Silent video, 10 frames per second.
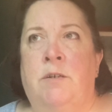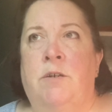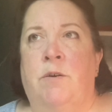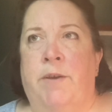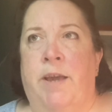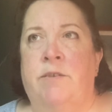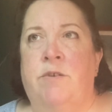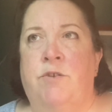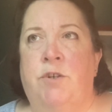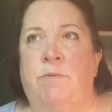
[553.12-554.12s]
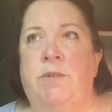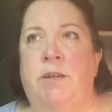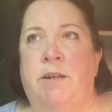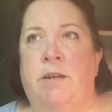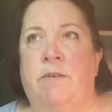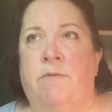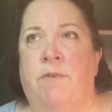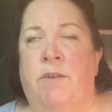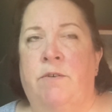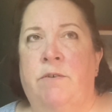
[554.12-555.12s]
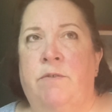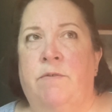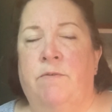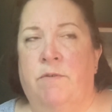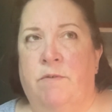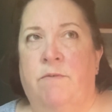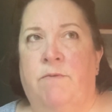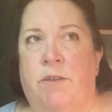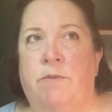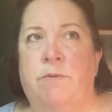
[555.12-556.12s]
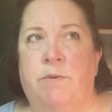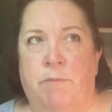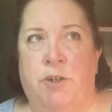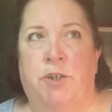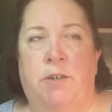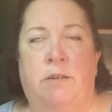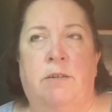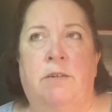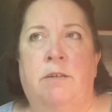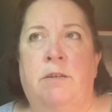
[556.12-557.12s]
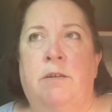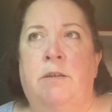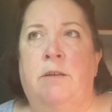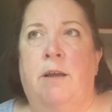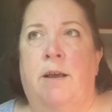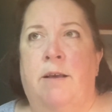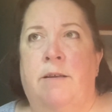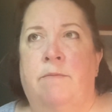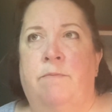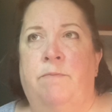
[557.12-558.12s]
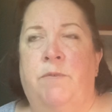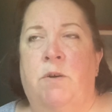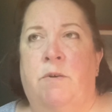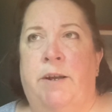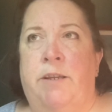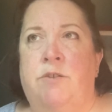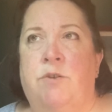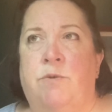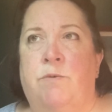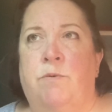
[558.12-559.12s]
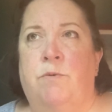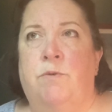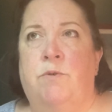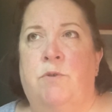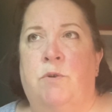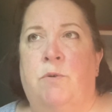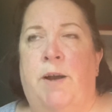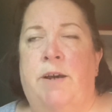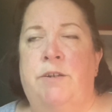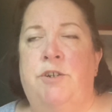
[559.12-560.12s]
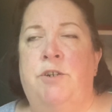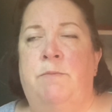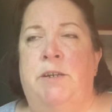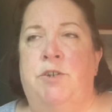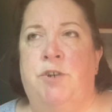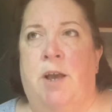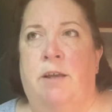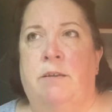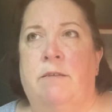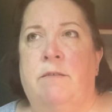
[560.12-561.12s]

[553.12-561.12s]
Okay, so she was here. Her father was a merchant. All right, so how did you meet Jacques?